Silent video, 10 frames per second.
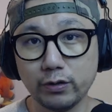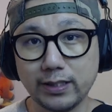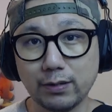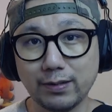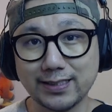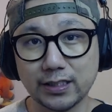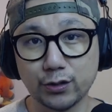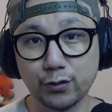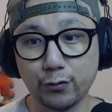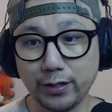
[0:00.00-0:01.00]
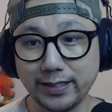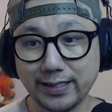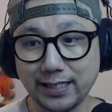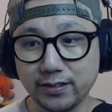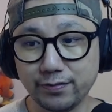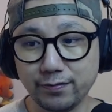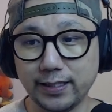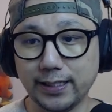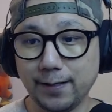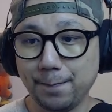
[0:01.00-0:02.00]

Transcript: DLSS 3 natively.